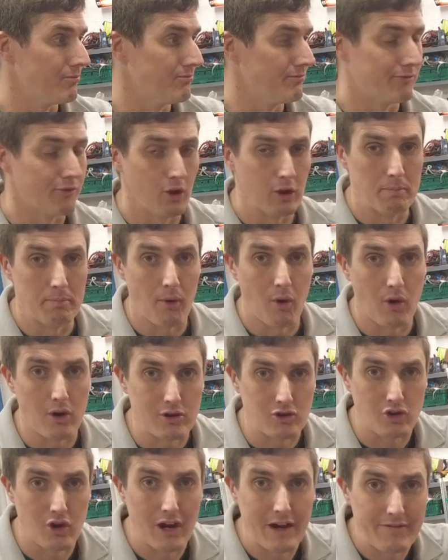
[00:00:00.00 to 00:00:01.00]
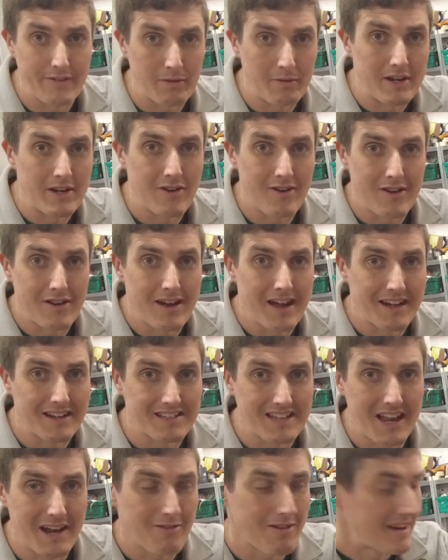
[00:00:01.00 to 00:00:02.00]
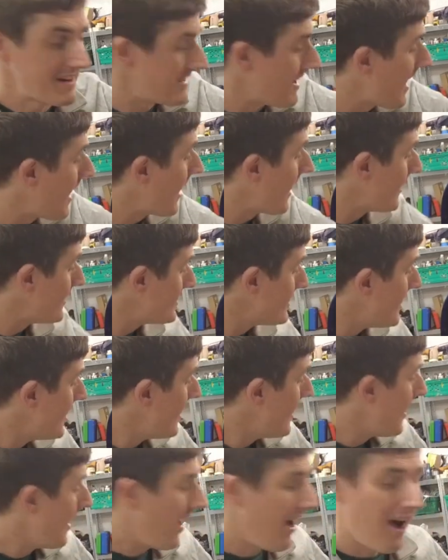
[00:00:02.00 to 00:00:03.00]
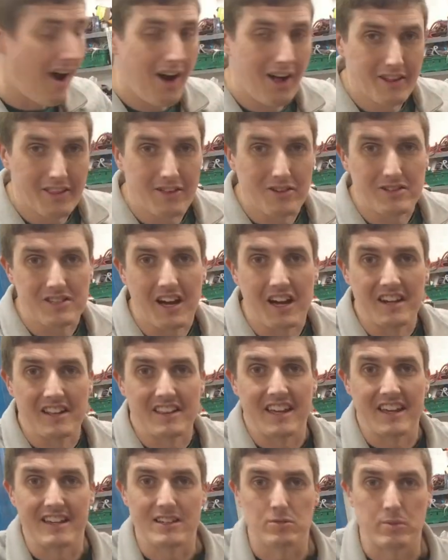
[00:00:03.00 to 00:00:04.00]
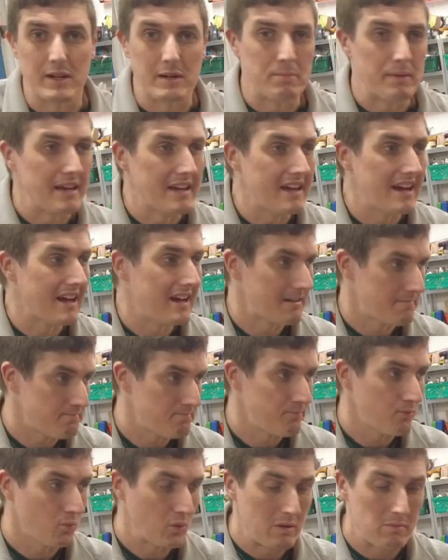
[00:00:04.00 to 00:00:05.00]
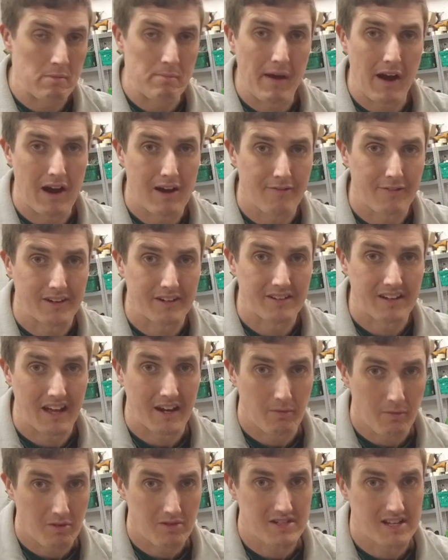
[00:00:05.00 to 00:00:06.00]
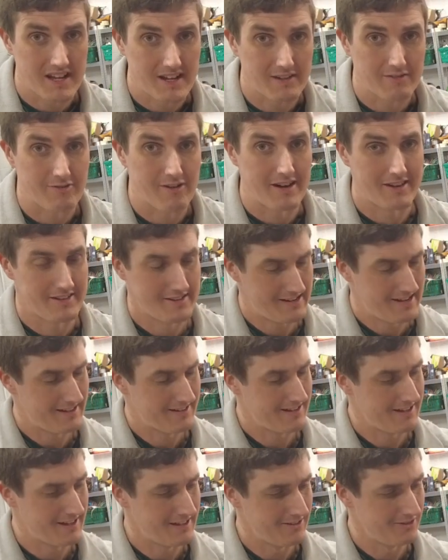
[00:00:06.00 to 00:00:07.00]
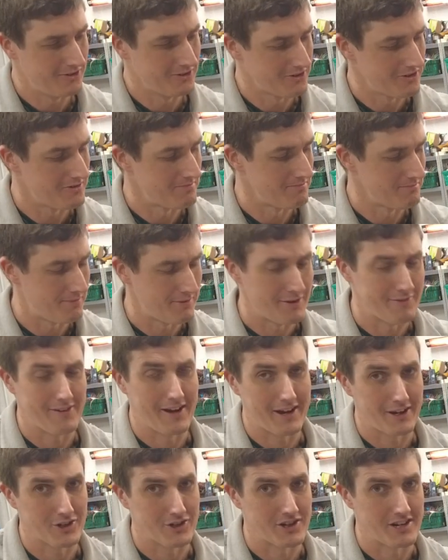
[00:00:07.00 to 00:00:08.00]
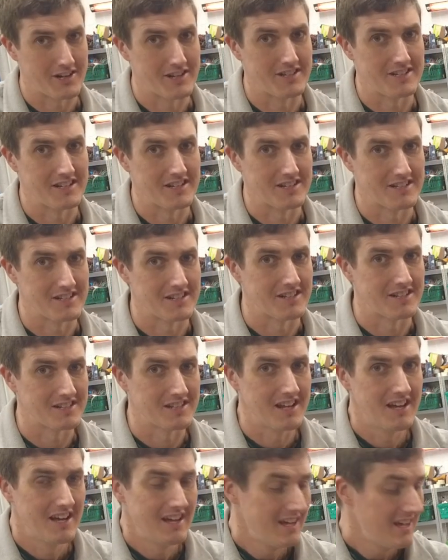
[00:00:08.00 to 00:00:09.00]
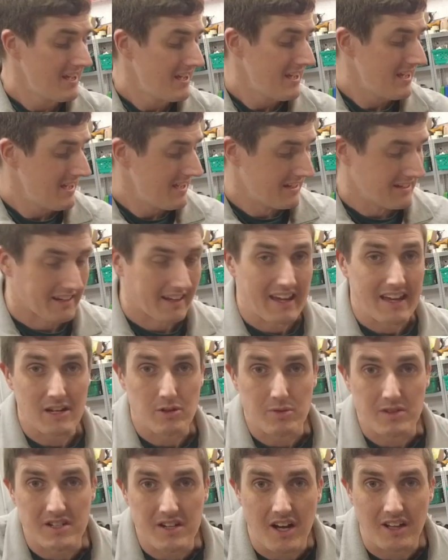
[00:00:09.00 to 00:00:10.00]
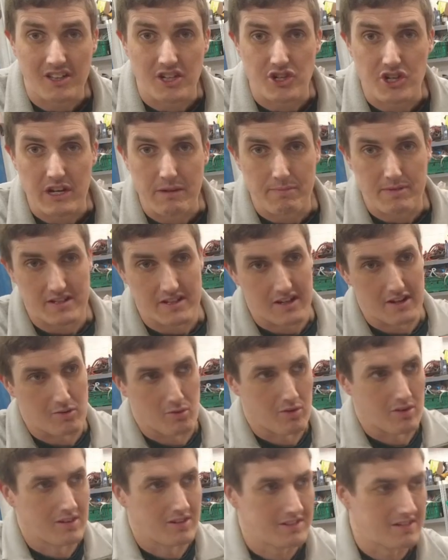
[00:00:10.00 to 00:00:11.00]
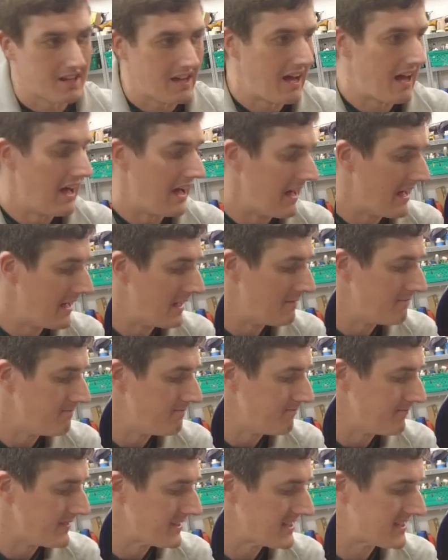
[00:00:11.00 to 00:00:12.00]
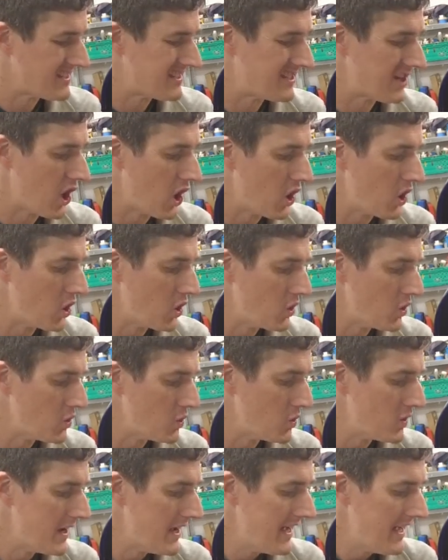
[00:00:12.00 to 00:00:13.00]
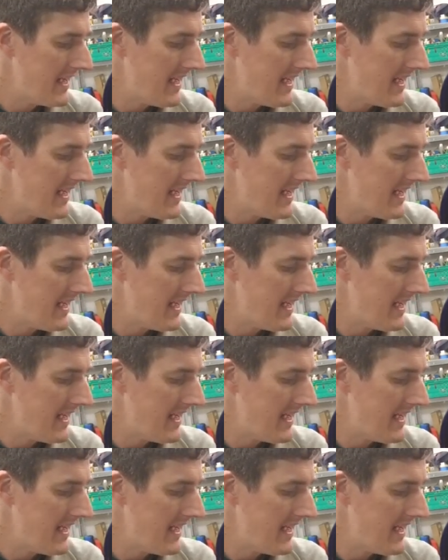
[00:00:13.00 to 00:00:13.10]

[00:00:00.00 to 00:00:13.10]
full bore driving when you're accelerating hard, all of those kind of things will be perfect, and I won't settle for anything other than perfection in this instance. The kit was not the cheapest in the world, so